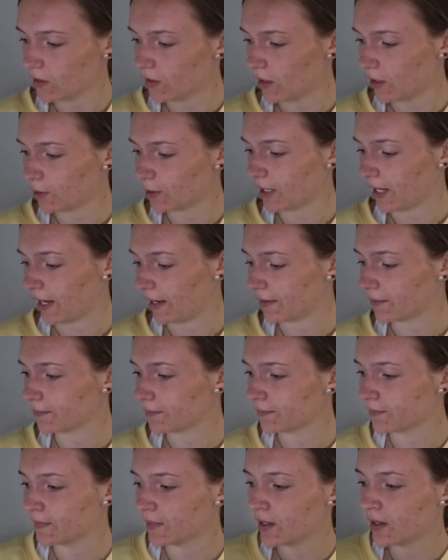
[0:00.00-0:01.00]
Okay,
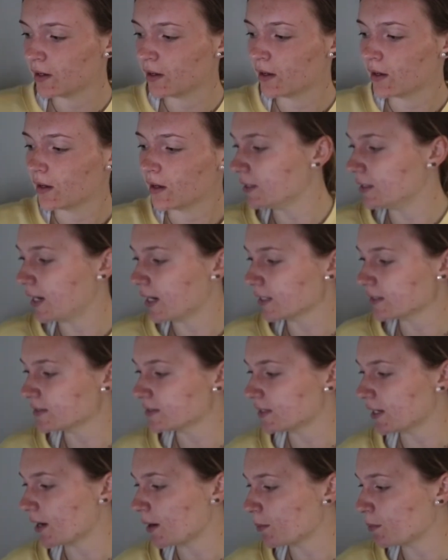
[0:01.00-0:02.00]
next
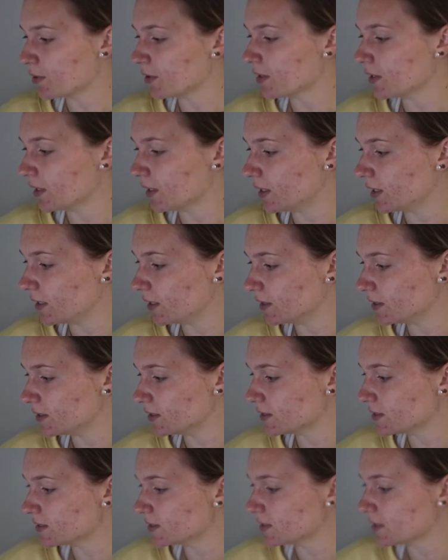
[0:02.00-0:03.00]
step
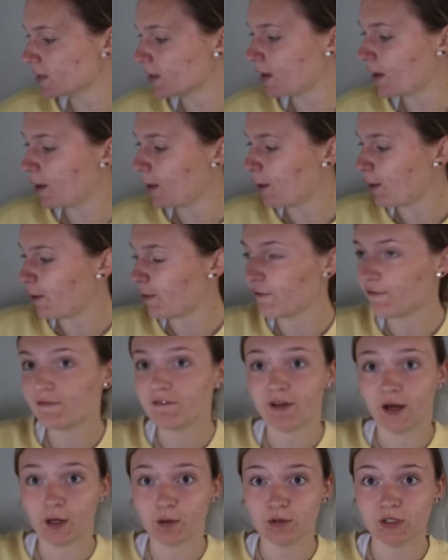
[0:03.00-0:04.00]
is
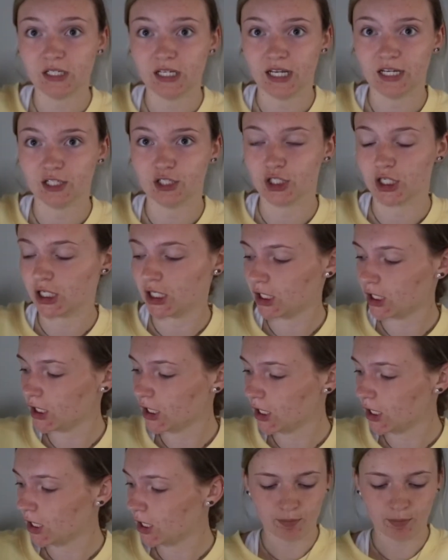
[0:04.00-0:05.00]
foundation.
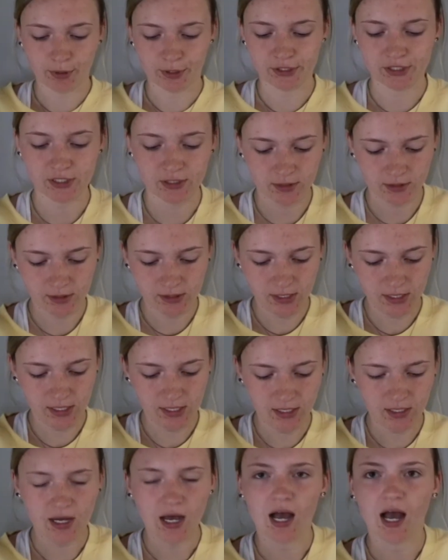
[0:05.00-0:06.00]

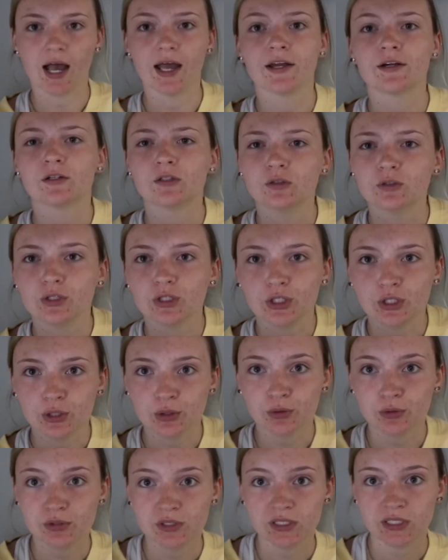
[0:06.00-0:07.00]
Personally, I don't
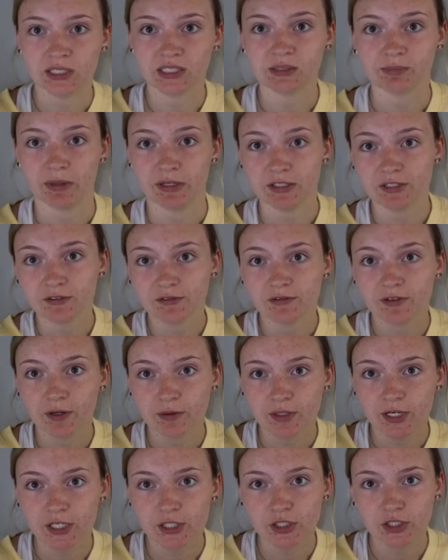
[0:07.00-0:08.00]
use an expensive
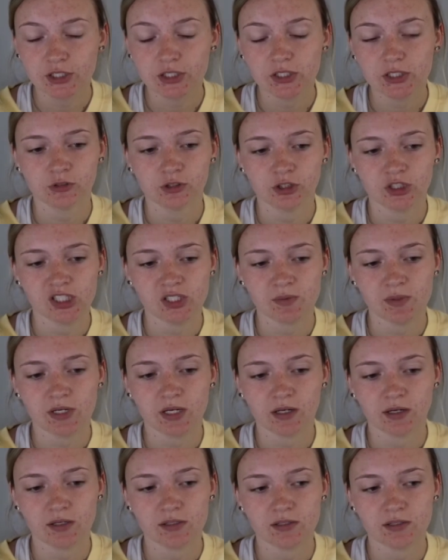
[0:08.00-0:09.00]
foundation just
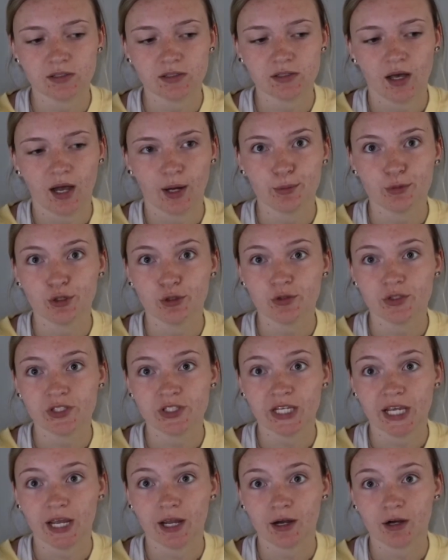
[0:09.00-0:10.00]
because I'm too
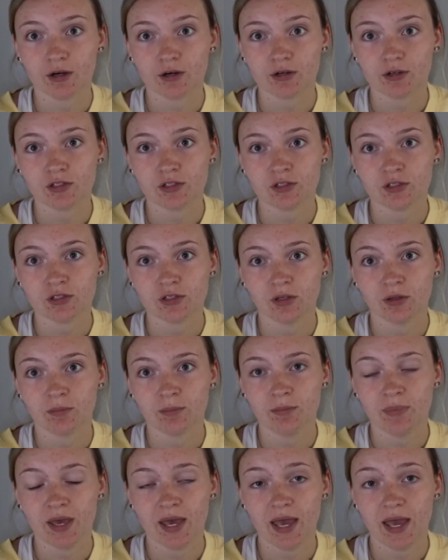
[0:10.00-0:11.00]
scared to
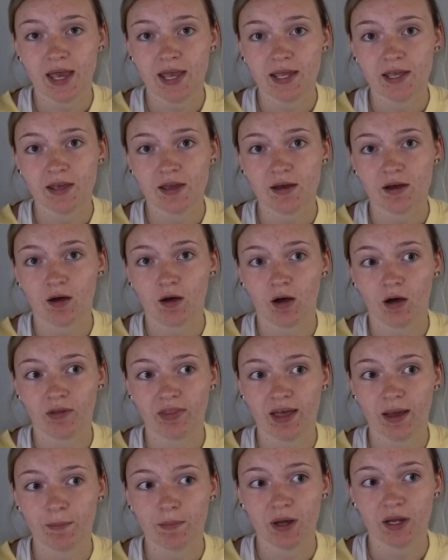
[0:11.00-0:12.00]
pay all
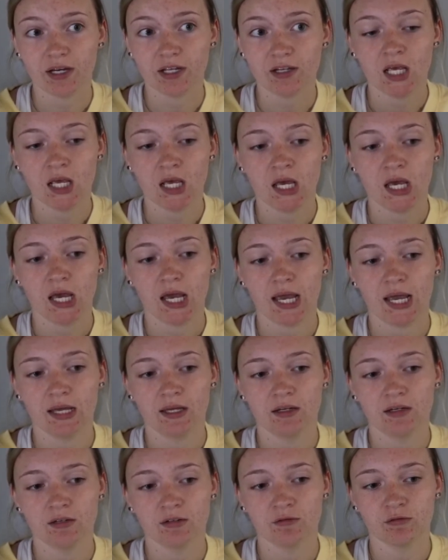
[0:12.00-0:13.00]
that money
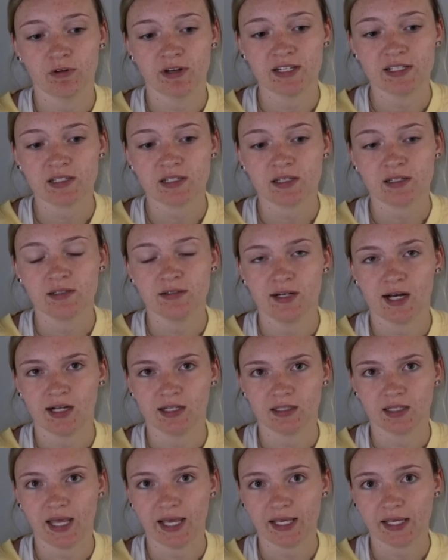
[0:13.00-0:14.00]
and risk
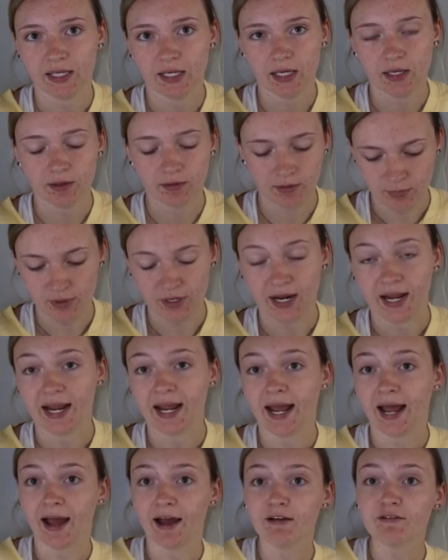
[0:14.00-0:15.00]
not liking it. But I
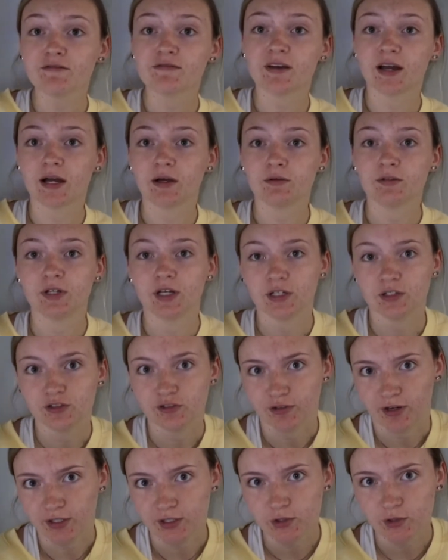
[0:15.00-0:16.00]
have found a
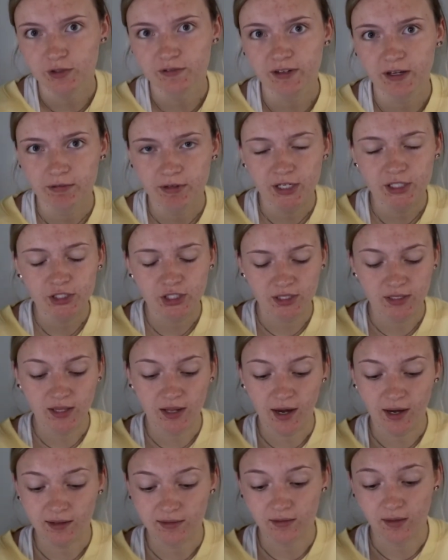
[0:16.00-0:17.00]
drugstore foundation that
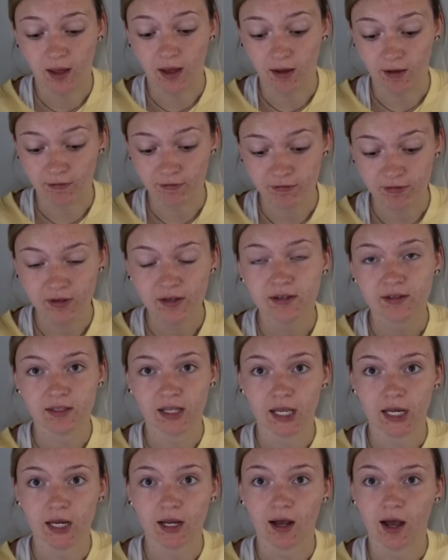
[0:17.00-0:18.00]
I love.
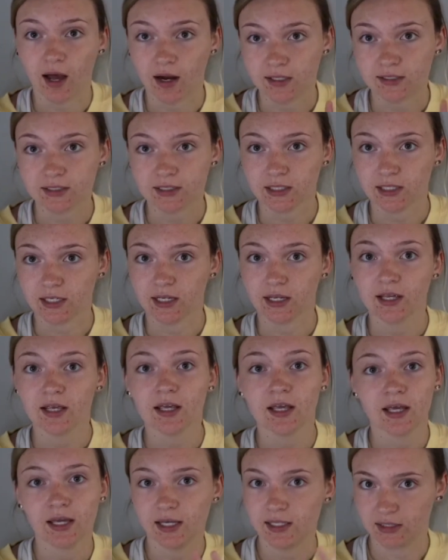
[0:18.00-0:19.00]
Like, honestly,
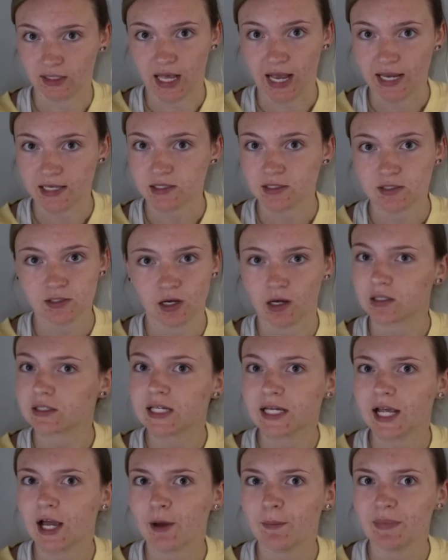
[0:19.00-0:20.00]
it lasts all
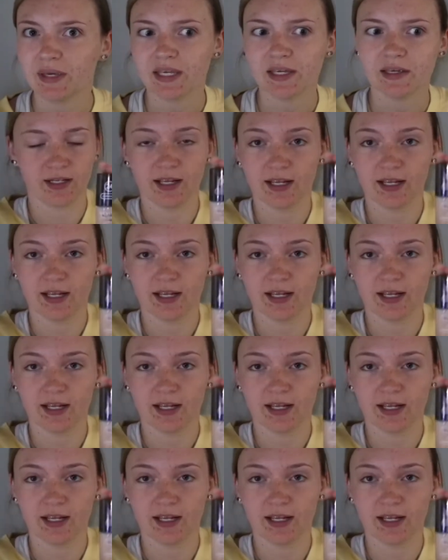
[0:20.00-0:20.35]
day on me.